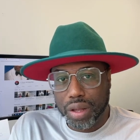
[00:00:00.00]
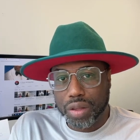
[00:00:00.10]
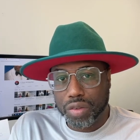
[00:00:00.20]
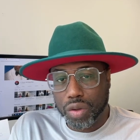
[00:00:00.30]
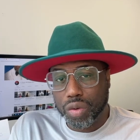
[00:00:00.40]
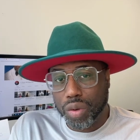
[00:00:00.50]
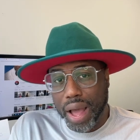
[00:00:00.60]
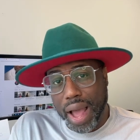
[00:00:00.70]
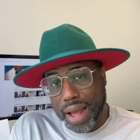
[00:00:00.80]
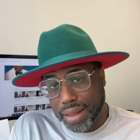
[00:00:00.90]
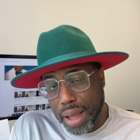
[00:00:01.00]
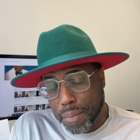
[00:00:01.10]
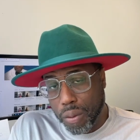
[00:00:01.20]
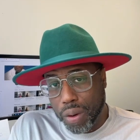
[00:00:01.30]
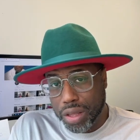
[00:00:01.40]
So at
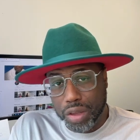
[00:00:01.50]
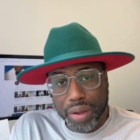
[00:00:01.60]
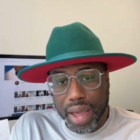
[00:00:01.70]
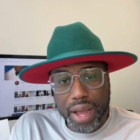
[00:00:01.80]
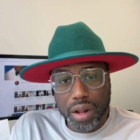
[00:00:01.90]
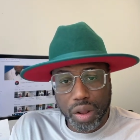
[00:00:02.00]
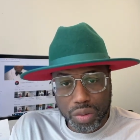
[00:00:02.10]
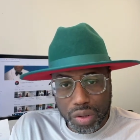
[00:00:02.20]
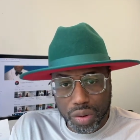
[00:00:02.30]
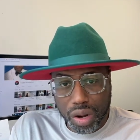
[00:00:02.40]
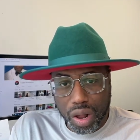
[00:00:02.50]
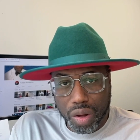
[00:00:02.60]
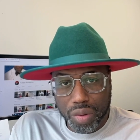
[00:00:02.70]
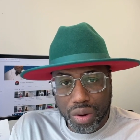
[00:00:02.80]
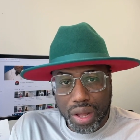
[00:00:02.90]
that point, you can't close on the
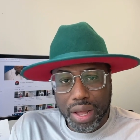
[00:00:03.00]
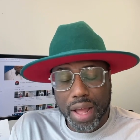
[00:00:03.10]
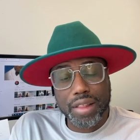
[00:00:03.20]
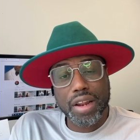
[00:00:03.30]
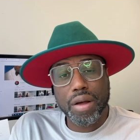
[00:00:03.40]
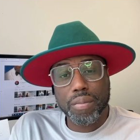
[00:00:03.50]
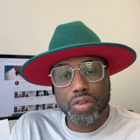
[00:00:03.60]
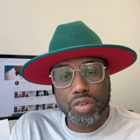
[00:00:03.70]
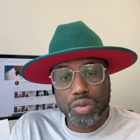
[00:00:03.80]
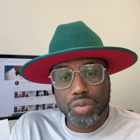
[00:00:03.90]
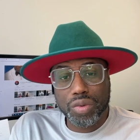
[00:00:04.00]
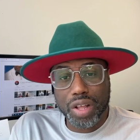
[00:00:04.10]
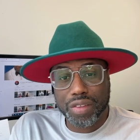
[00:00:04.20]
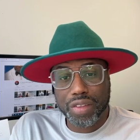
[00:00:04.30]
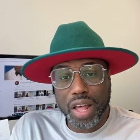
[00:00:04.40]
loan. And then number two, the
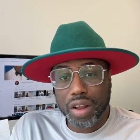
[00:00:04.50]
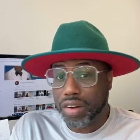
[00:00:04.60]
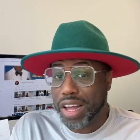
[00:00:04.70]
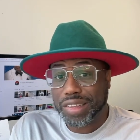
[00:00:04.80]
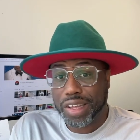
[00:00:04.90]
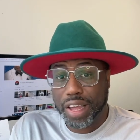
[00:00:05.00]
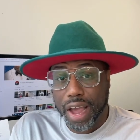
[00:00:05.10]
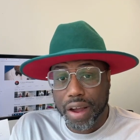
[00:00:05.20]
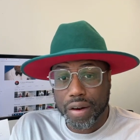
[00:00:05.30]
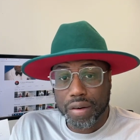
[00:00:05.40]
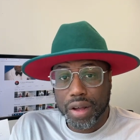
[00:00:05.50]
seller doesn't care.